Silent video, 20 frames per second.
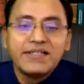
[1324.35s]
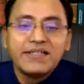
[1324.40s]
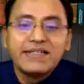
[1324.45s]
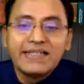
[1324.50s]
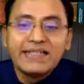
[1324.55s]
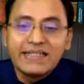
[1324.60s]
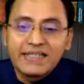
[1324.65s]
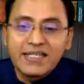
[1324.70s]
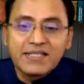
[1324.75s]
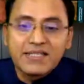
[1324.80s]

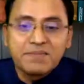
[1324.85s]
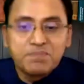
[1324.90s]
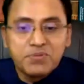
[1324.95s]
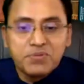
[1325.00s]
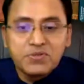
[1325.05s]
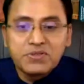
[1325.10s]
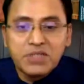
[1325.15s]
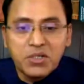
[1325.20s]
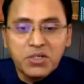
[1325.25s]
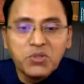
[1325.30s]
It has
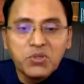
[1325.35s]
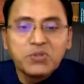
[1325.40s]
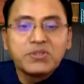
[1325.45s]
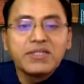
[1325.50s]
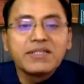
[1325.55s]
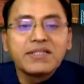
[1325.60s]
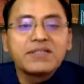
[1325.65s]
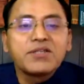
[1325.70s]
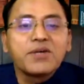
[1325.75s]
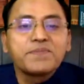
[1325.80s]
put the whole
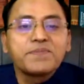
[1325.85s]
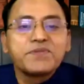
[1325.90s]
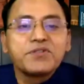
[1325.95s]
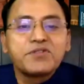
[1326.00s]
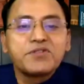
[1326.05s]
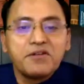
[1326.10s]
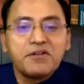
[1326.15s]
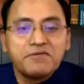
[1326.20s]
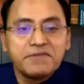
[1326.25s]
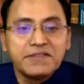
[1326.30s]
thing
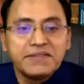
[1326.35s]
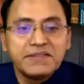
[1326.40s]
topsy-turvy.